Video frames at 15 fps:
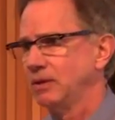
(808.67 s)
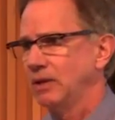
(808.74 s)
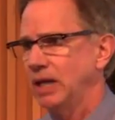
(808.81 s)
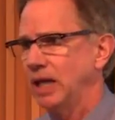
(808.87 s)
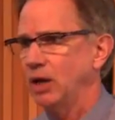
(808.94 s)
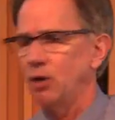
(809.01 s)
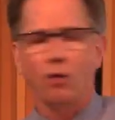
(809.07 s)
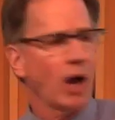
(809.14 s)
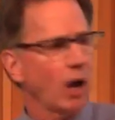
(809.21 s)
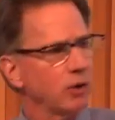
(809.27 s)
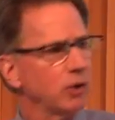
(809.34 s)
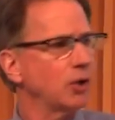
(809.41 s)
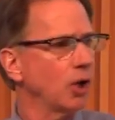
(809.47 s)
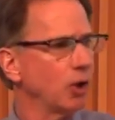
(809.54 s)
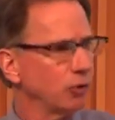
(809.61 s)
and
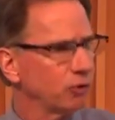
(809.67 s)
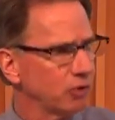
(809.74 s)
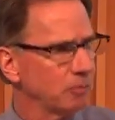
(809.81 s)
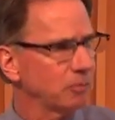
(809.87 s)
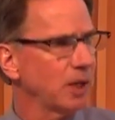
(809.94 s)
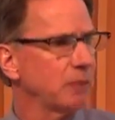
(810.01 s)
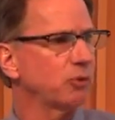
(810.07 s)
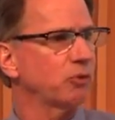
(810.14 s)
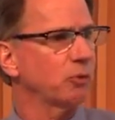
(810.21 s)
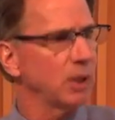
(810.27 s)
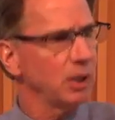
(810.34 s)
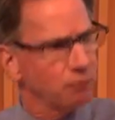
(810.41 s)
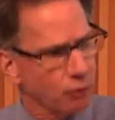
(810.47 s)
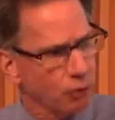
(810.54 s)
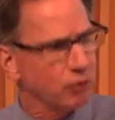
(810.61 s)
crowded those, sometimes 3
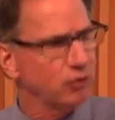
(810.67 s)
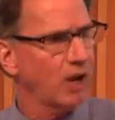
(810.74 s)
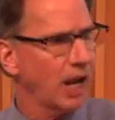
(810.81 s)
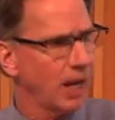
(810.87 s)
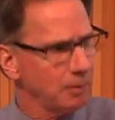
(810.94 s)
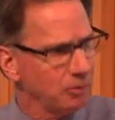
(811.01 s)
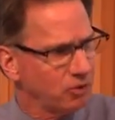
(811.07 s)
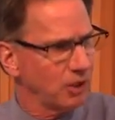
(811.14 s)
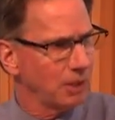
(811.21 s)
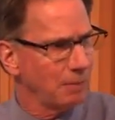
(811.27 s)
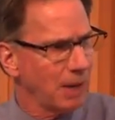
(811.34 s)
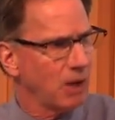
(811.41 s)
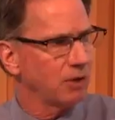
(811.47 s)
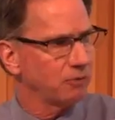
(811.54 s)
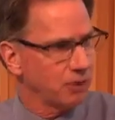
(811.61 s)
and 4 times the
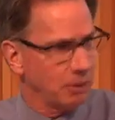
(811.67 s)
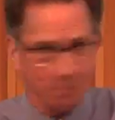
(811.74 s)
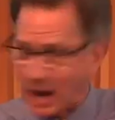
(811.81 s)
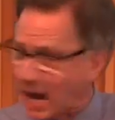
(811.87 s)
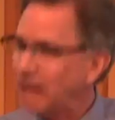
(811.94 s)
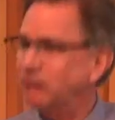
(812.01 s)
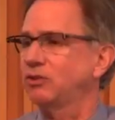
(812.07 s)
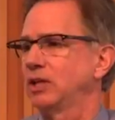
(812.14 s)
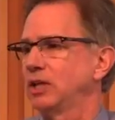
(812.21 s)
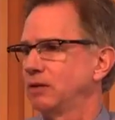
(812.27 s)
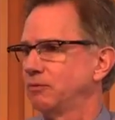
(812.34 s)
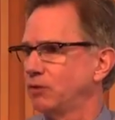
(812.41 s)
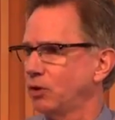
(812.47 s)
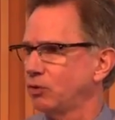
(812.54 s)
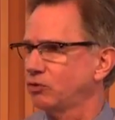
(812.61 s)
amount of capacity
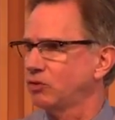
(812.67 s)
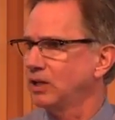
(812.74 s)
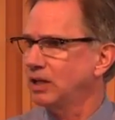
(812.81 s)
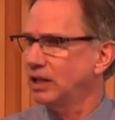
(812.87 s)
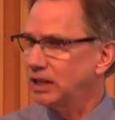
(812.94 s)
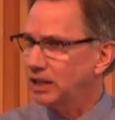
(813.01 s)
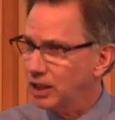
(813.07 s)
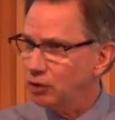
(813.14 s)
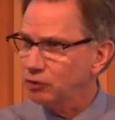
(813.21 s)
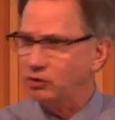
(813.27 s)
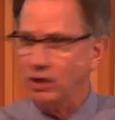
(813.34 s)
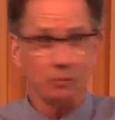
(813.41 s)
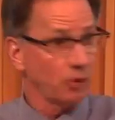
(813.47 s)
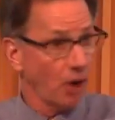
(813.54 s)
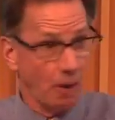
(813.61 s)
of those little
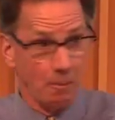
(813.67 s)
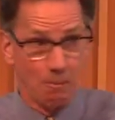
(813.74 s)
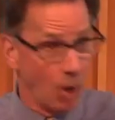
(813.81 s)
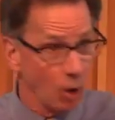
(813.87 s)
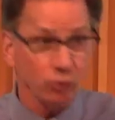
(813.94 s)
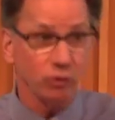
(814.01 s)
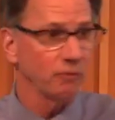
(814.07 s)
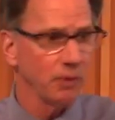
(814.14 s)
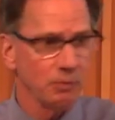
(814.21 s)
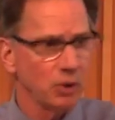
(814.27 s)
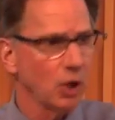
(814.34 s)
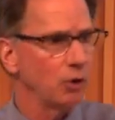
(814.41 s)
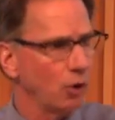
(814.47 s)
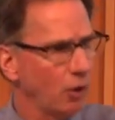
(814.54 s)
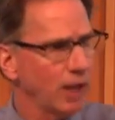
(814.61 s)
ships. Most of them
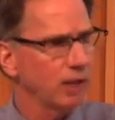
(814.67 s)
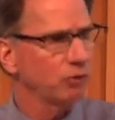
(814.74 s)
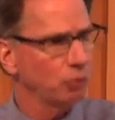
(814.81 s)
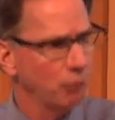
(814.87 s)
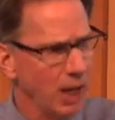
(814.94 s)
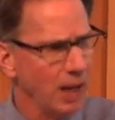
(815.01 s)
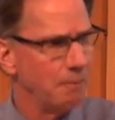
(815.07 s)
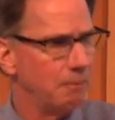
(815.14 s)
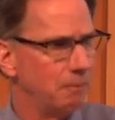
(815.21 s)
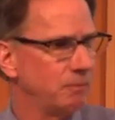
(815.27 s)
don't know how to swim.